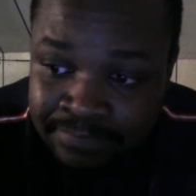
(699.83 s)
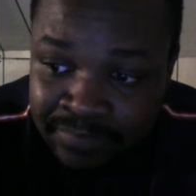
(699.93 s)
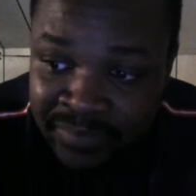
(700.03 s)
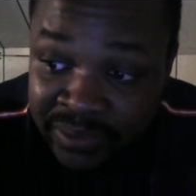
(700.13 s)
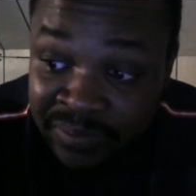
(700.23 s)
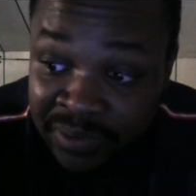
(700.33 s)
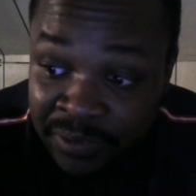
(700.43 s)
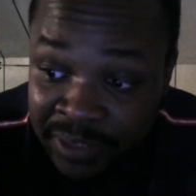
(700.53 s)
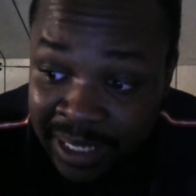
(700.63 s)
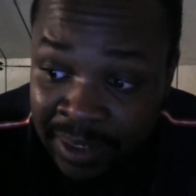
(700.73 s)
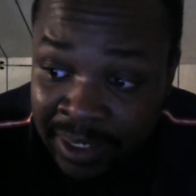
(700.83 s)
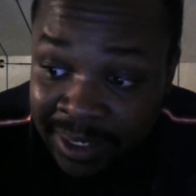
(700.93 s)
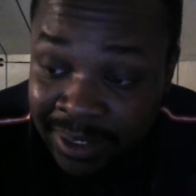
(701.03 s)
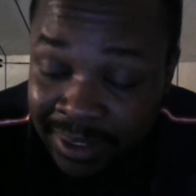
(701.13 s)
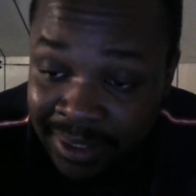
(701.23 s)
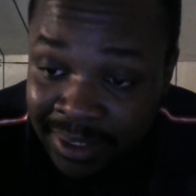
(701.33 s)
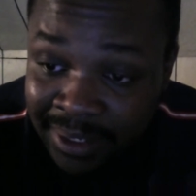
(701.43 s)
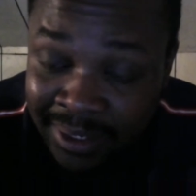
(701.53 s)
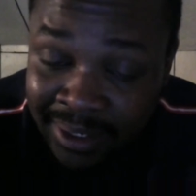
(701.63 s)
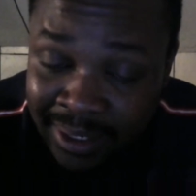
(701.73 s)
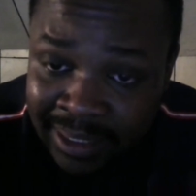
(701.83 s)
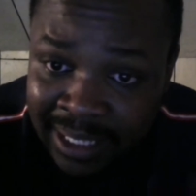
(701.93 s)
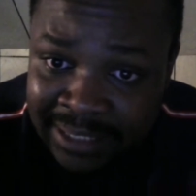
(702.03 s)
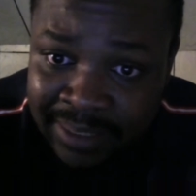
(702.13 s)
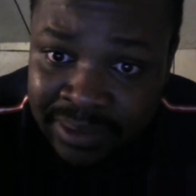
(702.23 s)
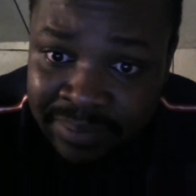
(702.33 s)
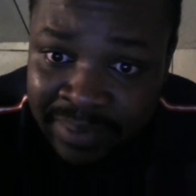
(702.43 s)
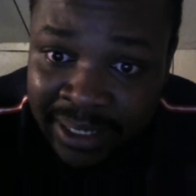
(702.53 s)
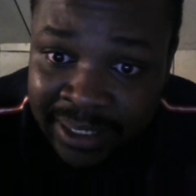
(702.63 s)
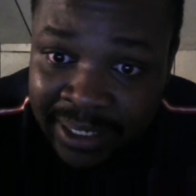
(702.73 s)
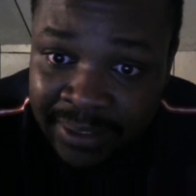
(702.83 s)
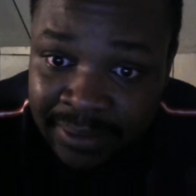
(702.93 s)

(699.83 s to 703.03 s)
So even though today and last night was a bad day,